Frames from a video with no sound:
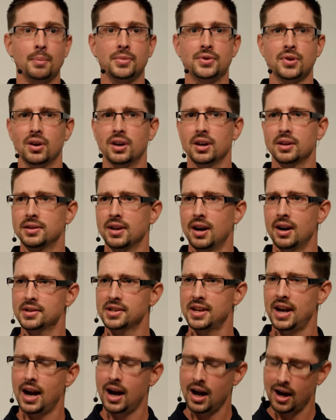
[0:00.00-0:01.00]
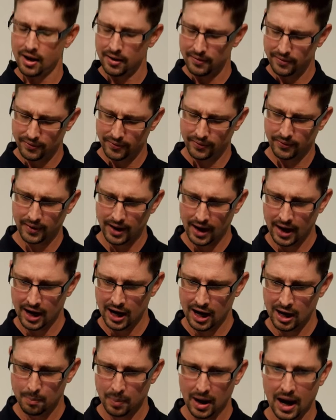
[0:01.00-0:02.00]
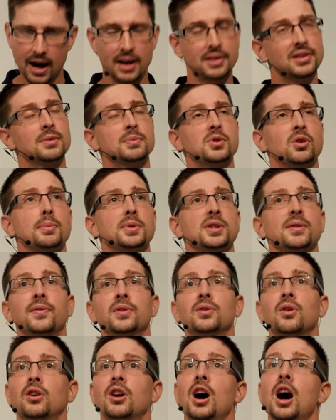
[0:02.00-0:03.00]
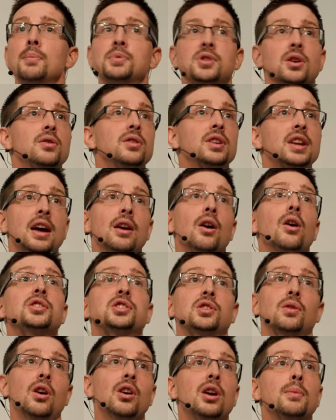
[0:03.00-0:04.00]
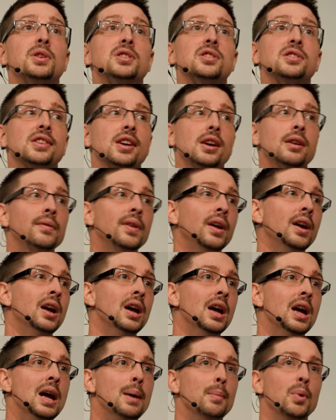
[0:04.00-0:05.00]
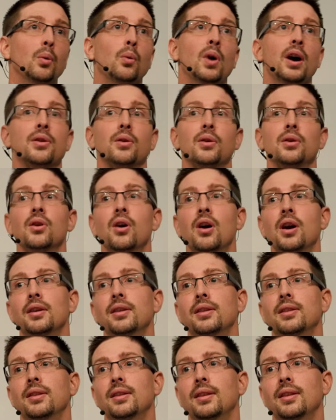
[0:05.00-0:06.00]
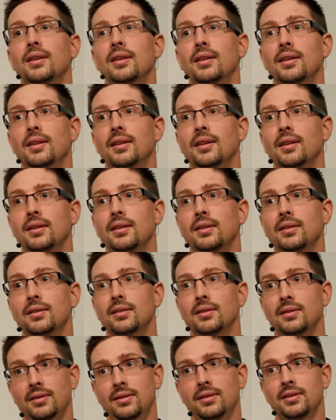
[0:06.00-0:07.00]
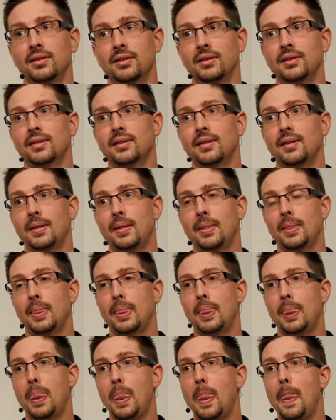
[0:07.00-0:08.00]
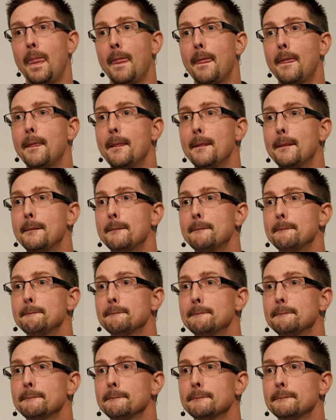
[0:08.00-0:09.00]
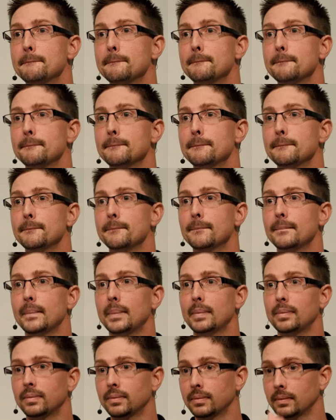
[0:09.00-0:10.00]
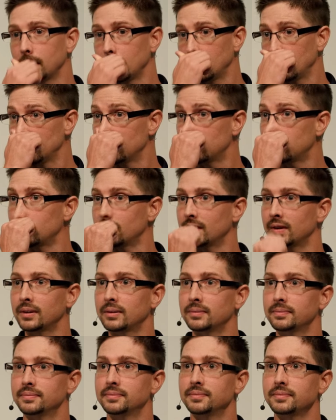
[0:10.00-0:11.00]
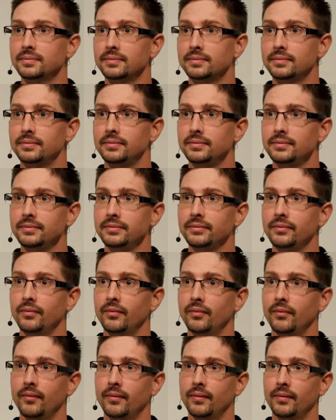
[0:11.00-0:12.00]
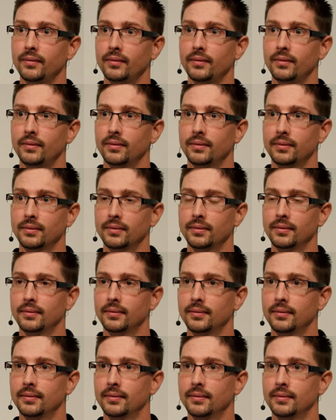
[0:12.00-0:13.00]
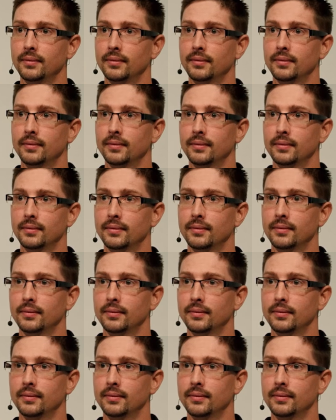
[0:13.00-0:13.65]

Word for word: Docker does have a paid subscription for Docker Hub, so you can host your own images there. But whether or not... Could you like do, if you're a company like Octopus Deploy, could you put like a, hey, download our containerized